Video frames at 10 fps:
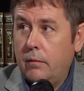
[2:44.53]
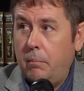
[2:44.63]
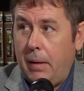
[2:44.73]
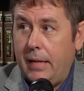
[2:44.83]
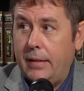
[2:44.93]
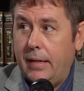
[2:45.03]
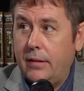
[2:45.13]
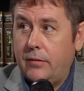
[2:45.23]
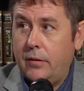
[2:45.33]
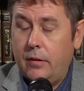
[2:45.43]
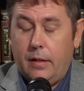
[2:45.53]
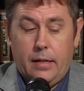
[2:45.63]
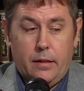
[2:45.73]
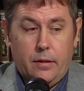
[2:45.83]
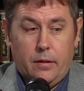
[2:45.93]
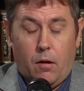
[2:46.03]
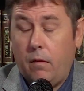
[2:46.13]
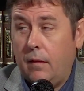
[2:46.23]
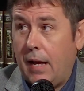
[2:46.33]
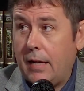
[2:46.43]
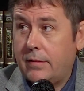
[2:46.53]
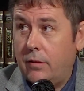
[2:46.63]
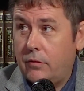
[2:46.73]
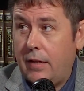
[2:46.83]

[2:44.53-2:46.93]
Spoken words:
mandates and all the lockdowns.